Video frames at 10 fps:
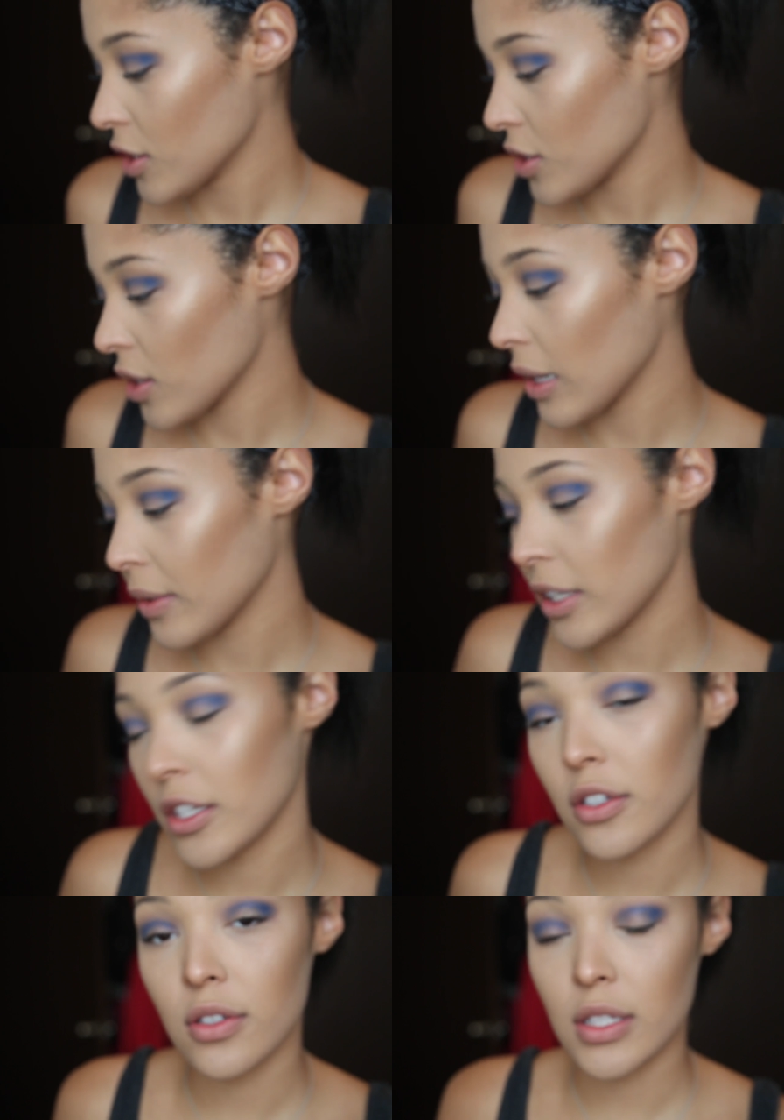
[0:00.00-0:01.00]
So I'm going
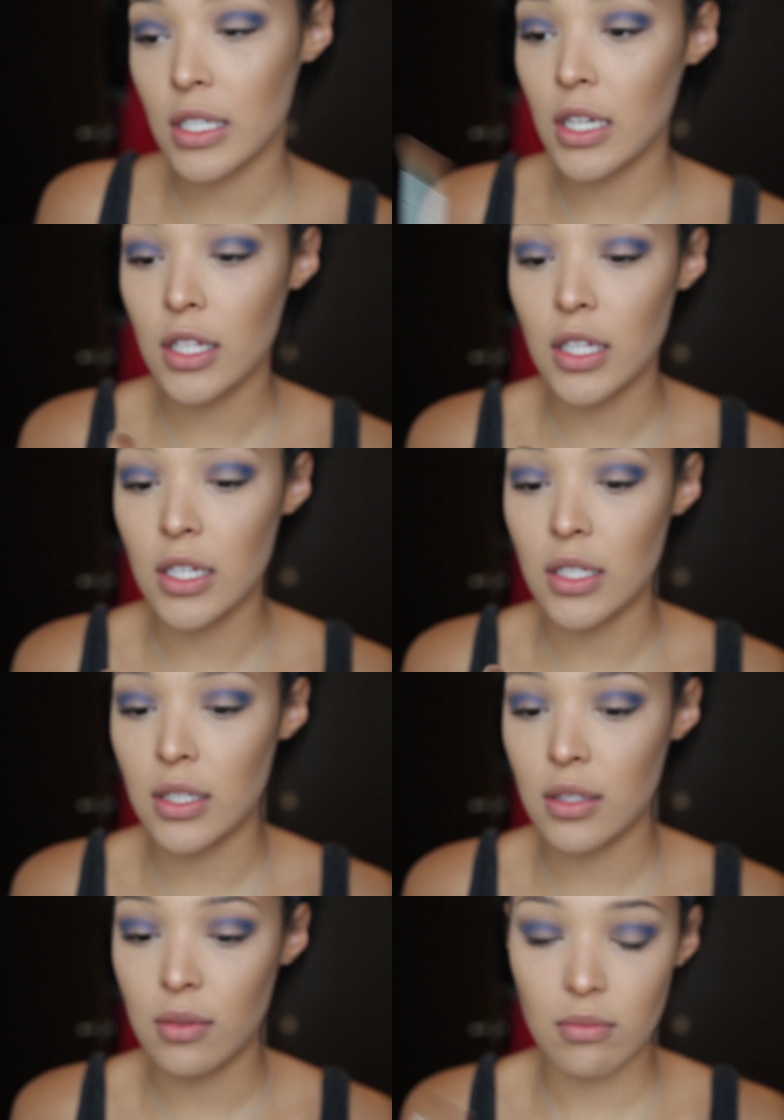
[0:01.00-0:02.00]
to use the
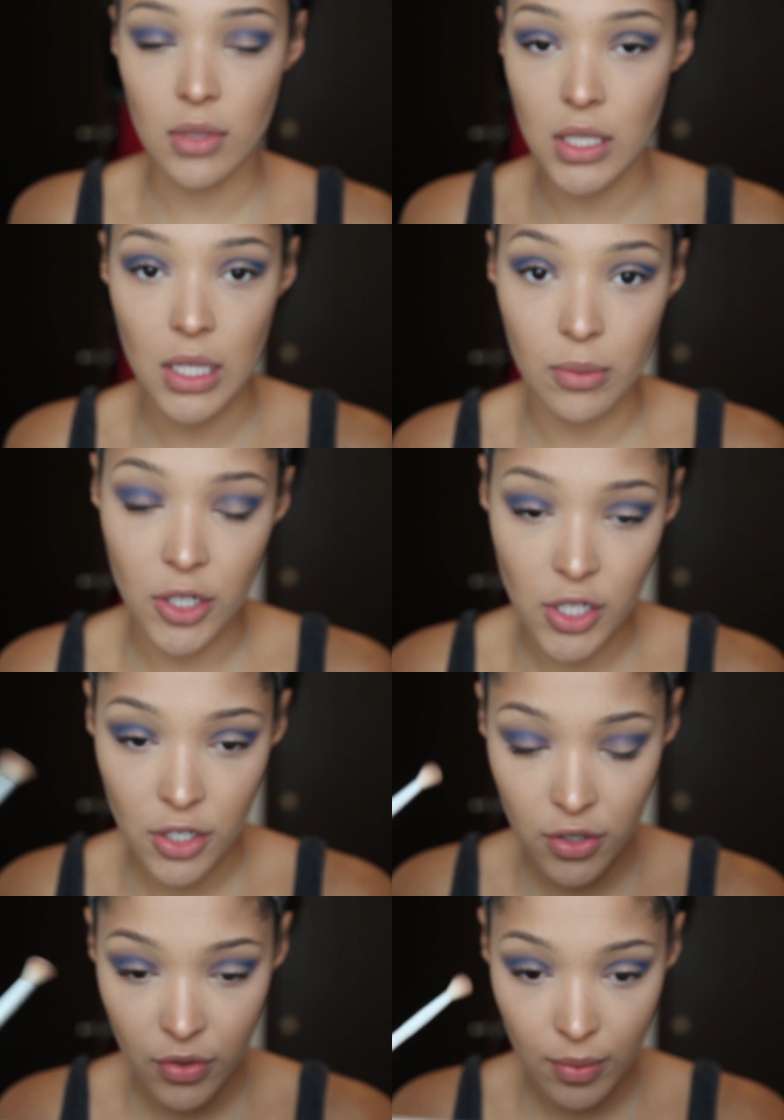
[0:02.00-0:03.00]
same brush I
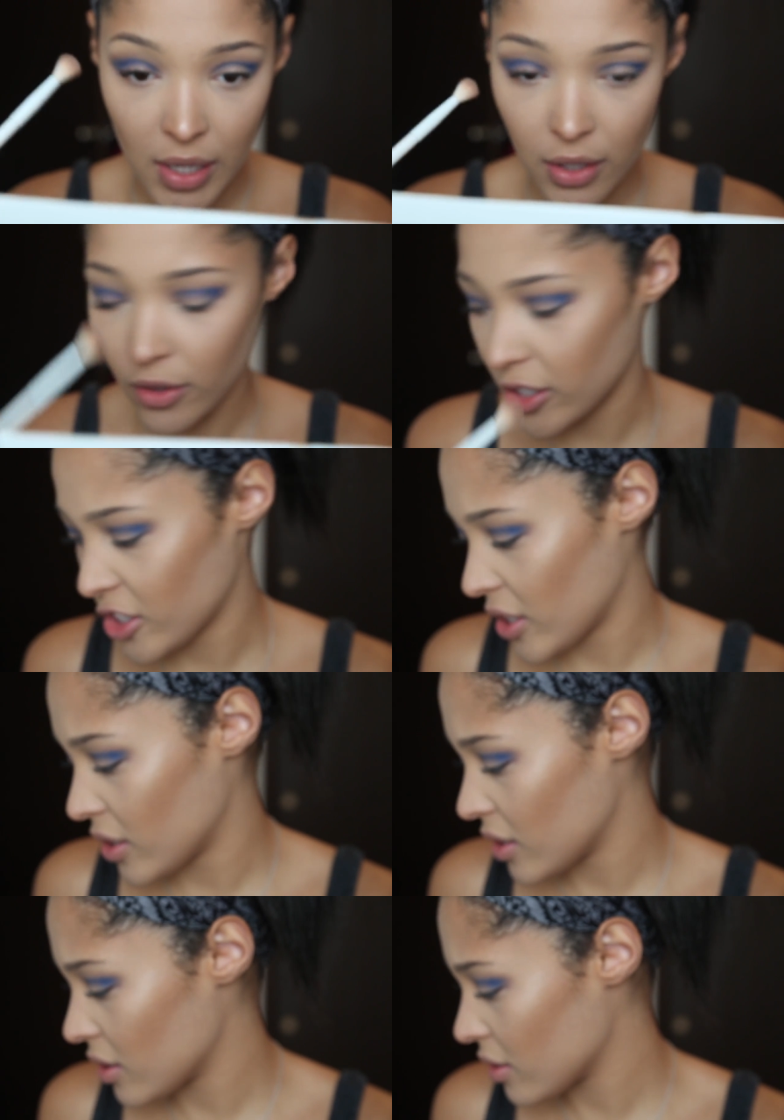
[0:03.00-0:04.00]
used for my crease
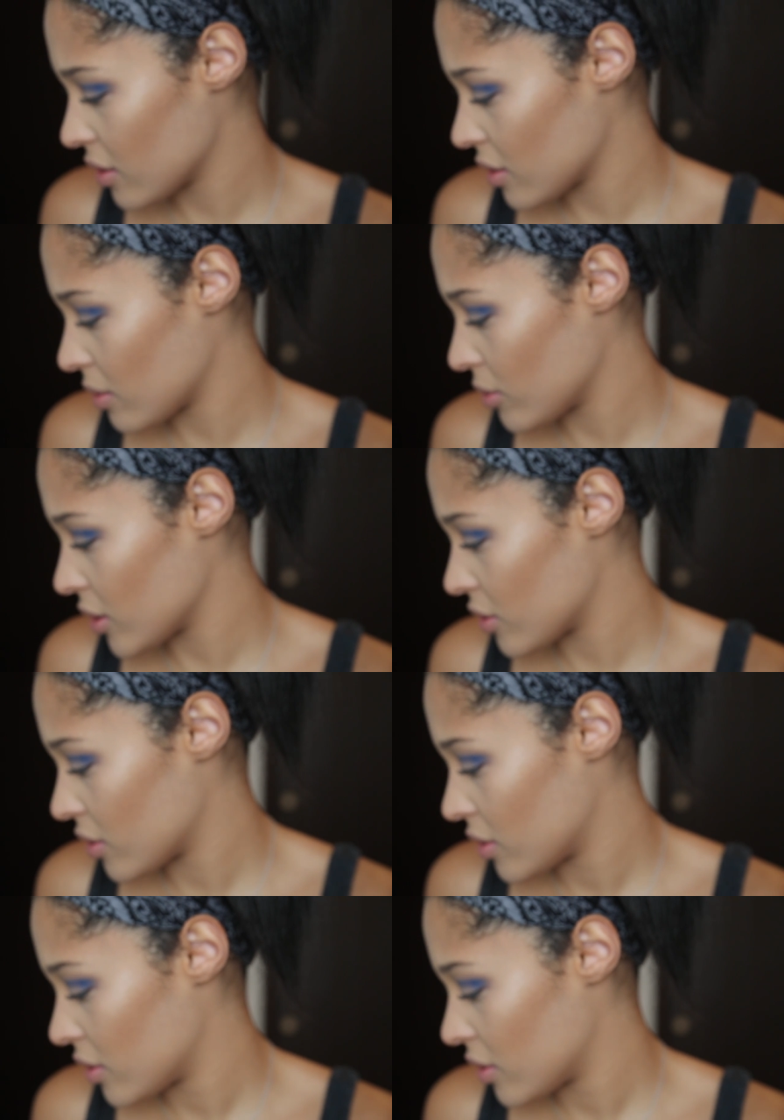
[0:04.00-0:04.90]
shade. Is this the same brush?